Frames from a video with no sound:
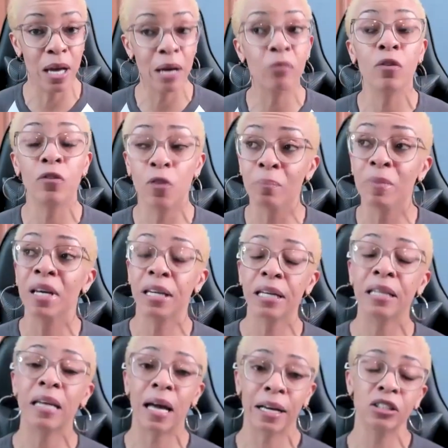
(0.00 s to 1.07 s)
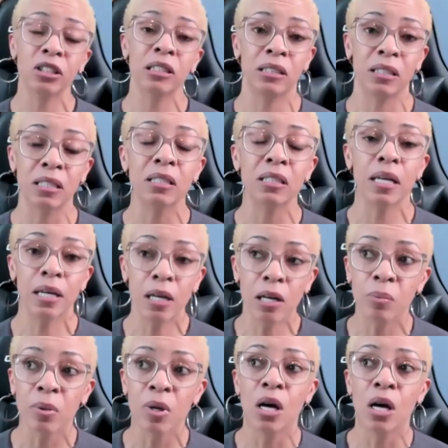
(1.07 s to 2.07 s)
And for mm-hmm. men, it actually does help